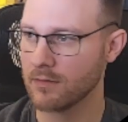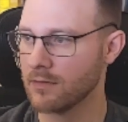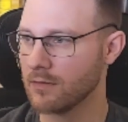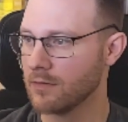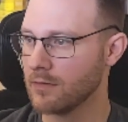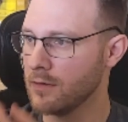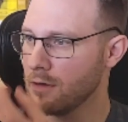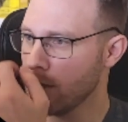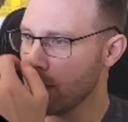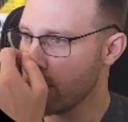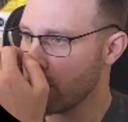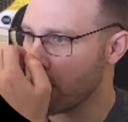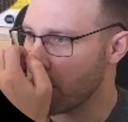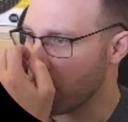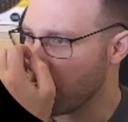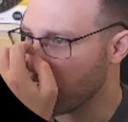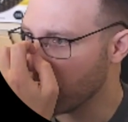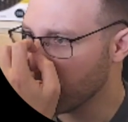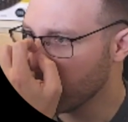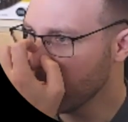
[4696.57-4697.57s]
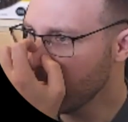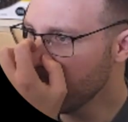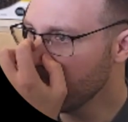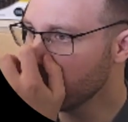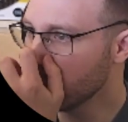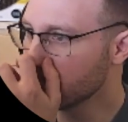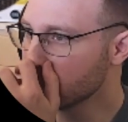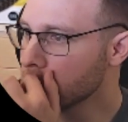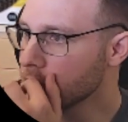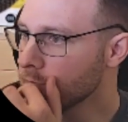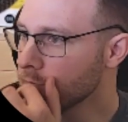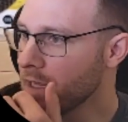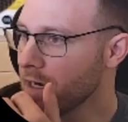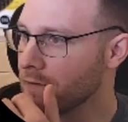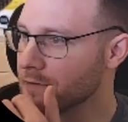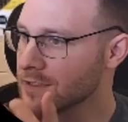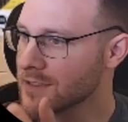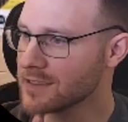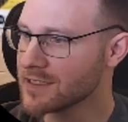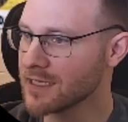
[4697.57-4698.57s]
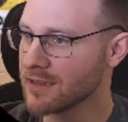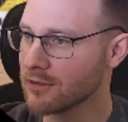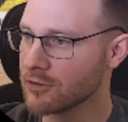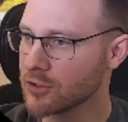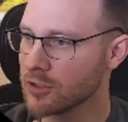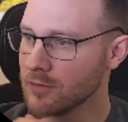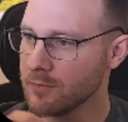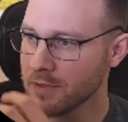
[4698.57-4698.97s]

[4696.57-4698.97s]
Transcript: No, that shouldn't matter. I was going to say there should